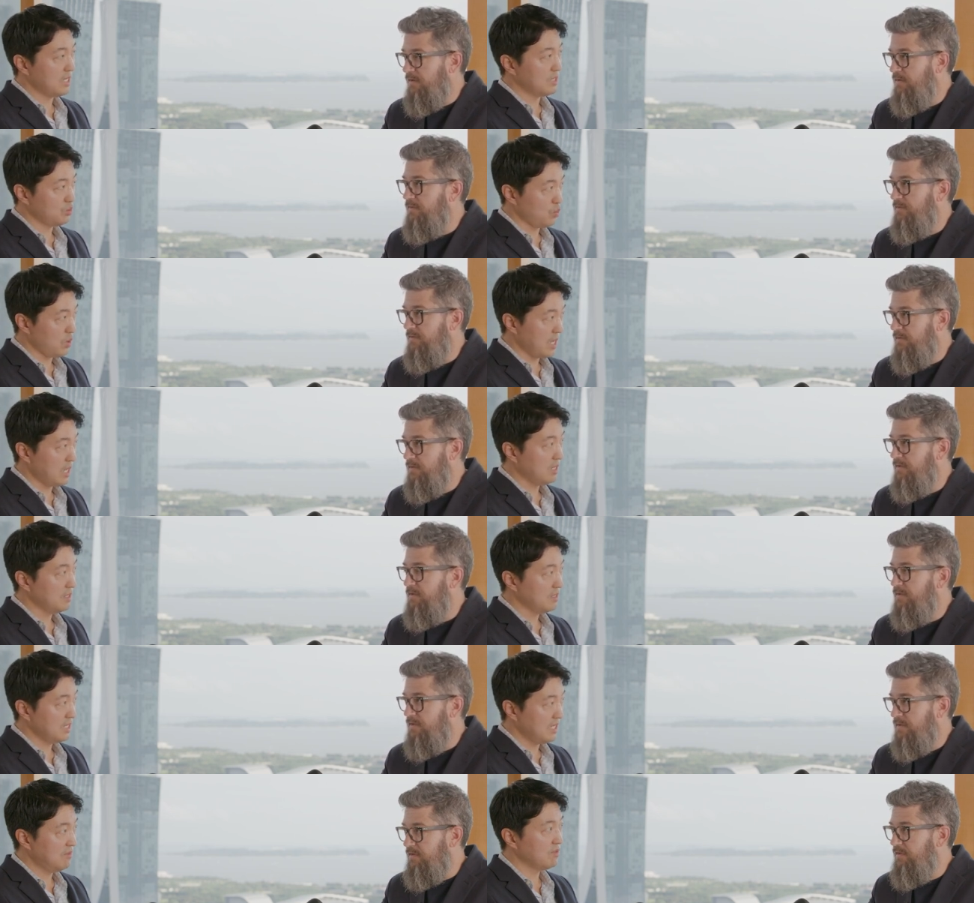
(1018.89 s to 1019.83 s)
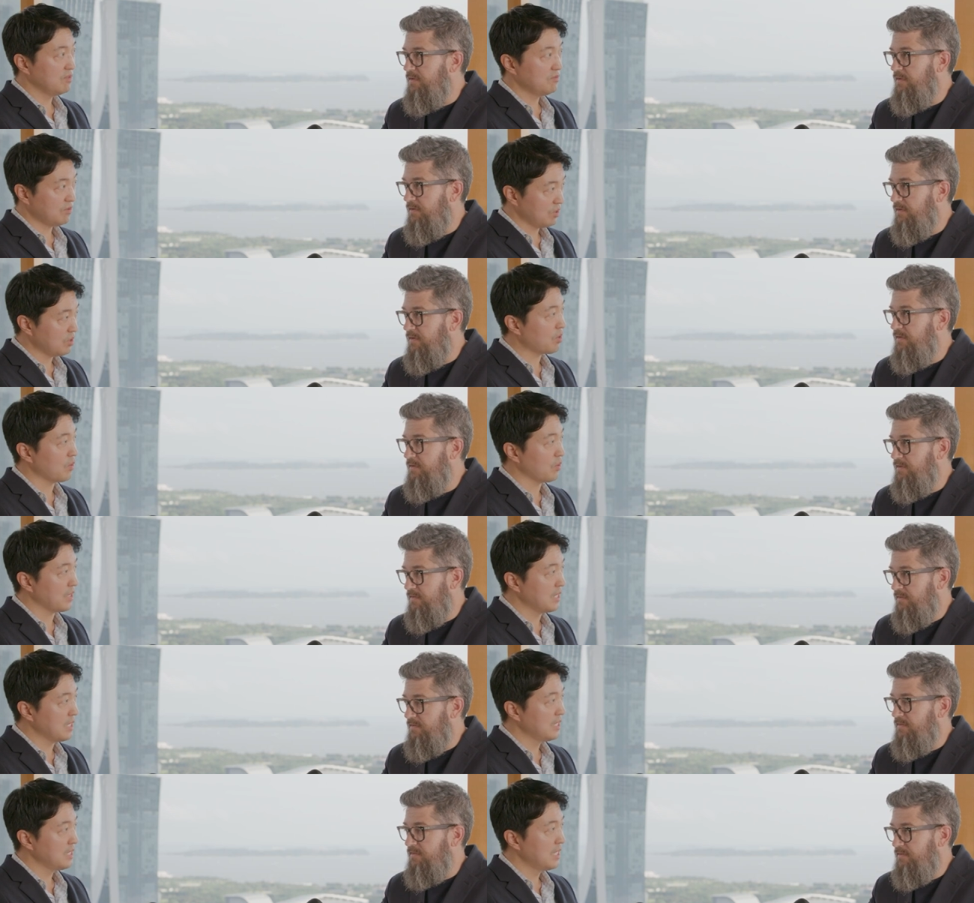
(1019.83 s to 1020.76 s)
Speaker 1: as well, even for
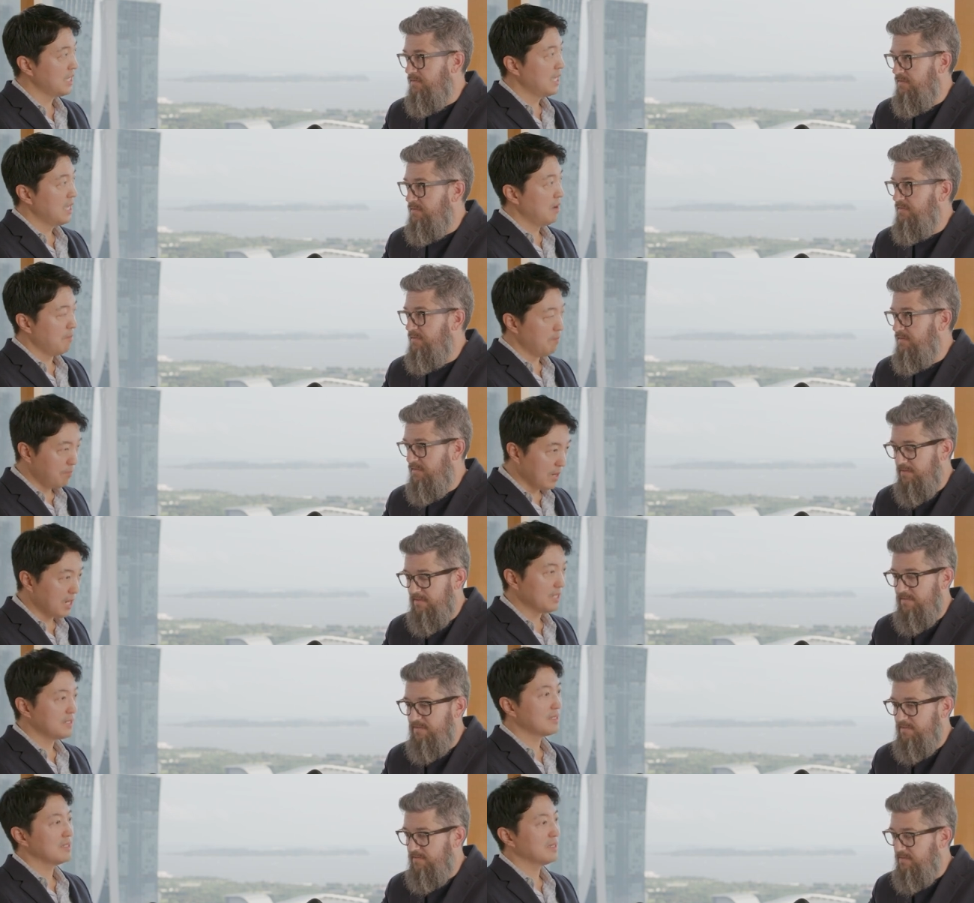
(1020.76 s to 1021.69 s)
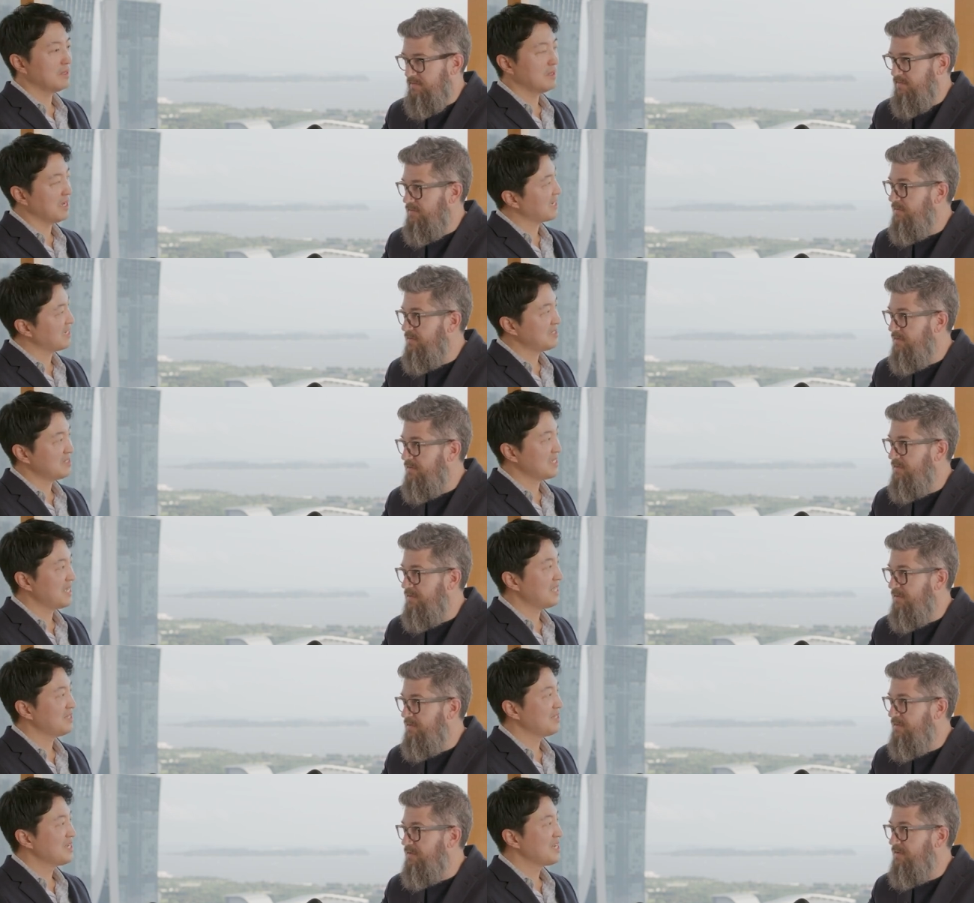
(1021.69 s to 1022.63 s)
Korea. But like I
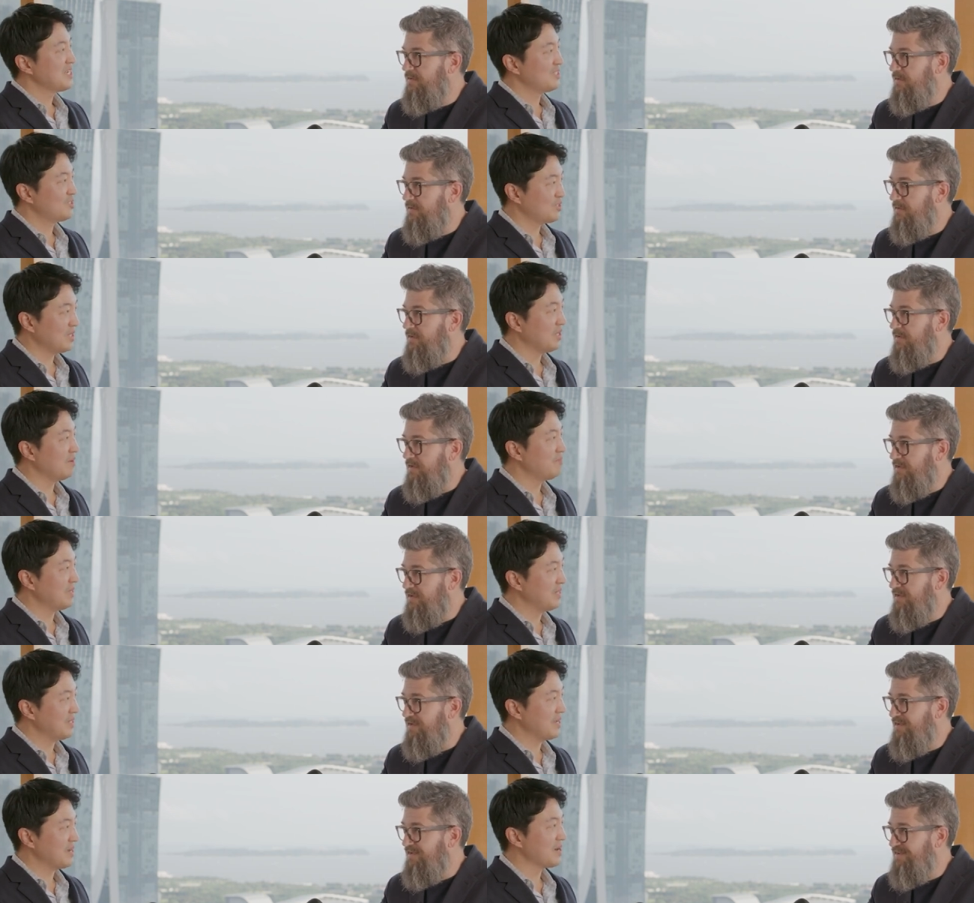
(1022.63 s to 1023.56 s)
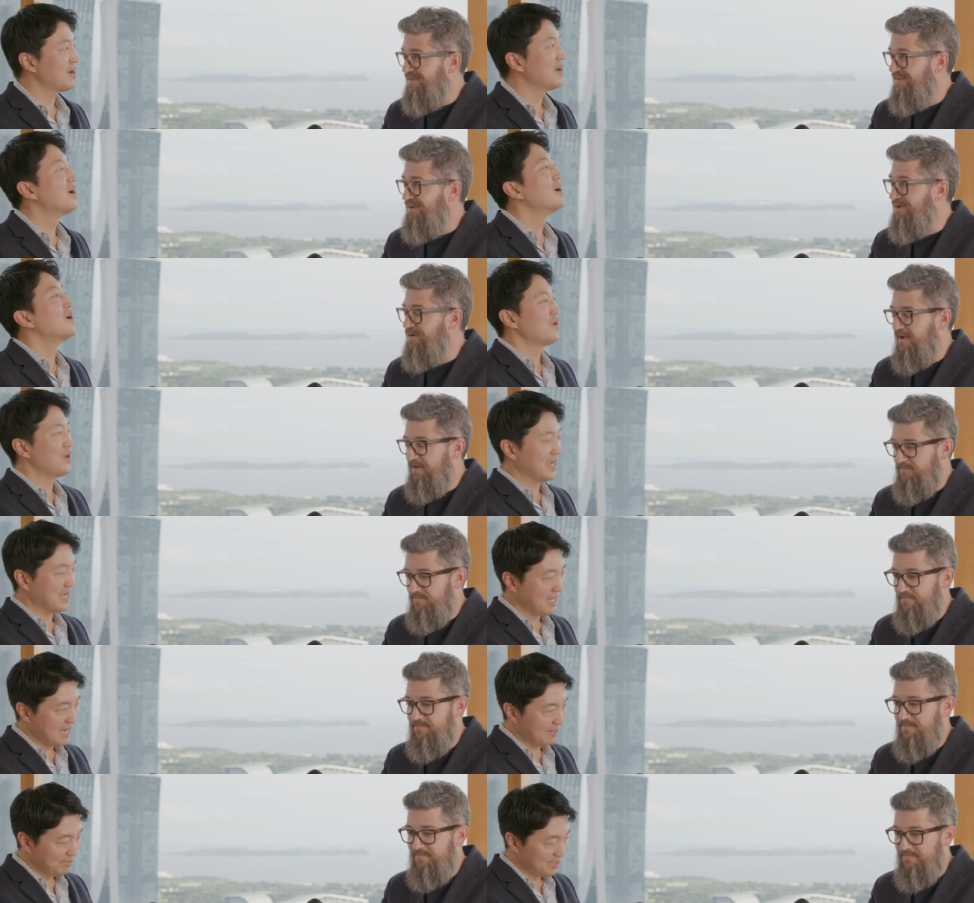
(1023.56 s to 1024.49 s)
said, still up in the air. Okay. We're going
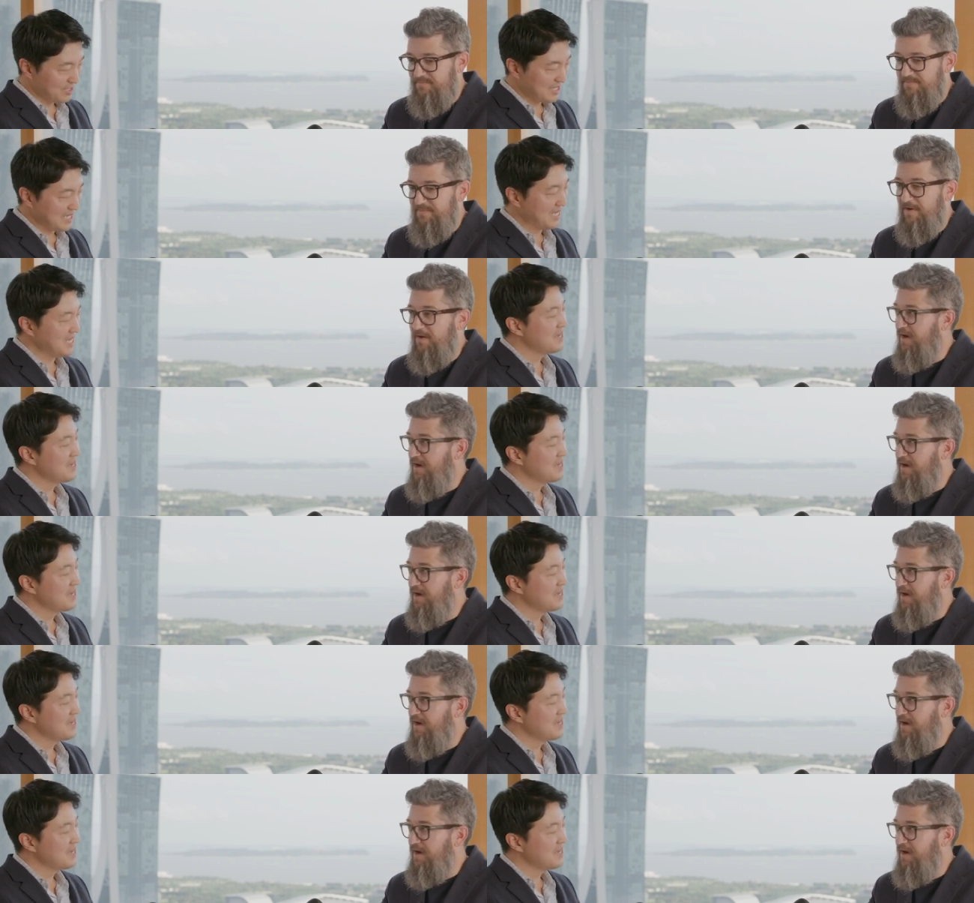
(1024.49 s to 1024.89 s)
to have to see. All